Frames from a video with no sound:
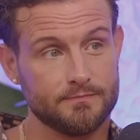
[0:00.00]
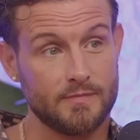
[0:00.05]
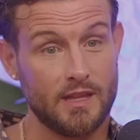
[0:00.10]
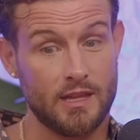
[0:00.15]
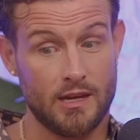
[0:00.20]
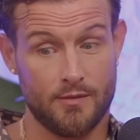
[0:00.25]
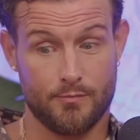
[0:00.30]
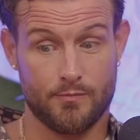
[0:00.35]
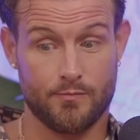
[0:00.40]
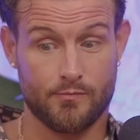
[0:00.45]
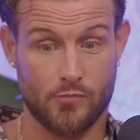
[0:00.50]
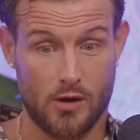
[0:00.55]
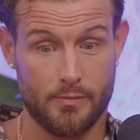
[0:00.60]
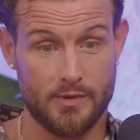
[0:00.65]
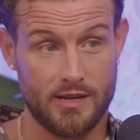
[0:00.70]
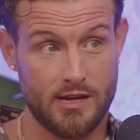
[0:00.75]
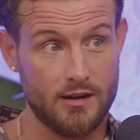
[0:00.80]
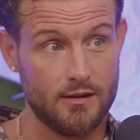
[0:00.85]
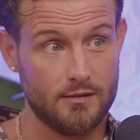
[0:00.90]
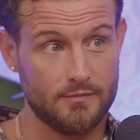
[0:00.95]
And it brought
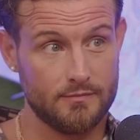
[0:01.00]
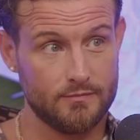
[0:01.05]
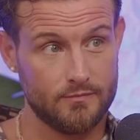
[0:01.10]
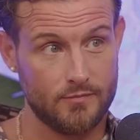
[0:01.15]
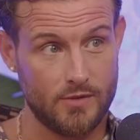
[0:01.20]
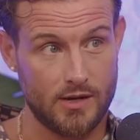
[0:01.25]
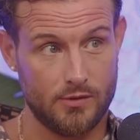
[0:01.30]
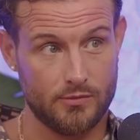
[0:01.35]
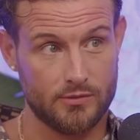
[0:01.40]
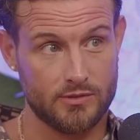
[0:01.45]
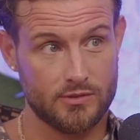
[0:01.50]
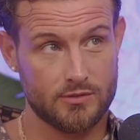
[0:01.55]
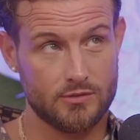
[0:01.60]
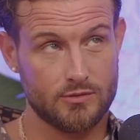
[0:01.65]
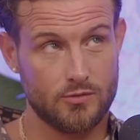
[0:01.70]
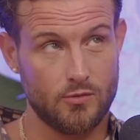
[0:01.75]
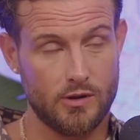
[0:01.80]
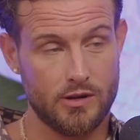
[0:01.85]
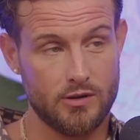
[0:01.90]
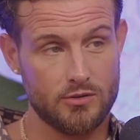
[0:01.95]
me here when I was
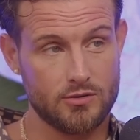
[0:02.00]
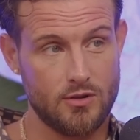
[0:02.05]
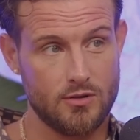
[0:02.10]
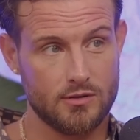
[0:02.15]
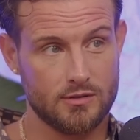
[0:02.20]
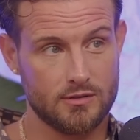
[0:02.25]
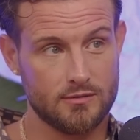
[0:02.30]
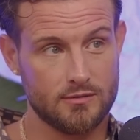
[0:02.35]
20 years old.